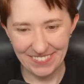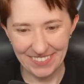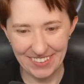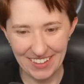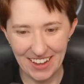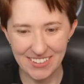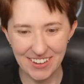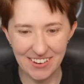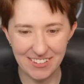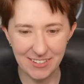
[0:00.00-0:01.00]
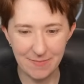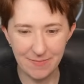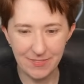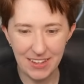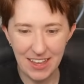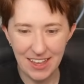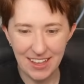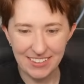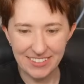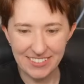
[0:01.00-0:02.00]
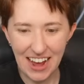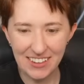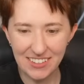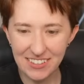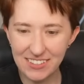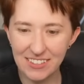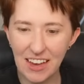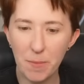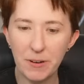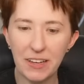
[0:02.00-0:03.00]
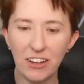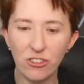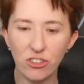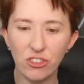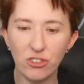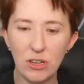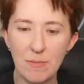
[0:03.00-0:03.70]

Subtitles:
That's awesome. Stasia says, happy to catch the stream.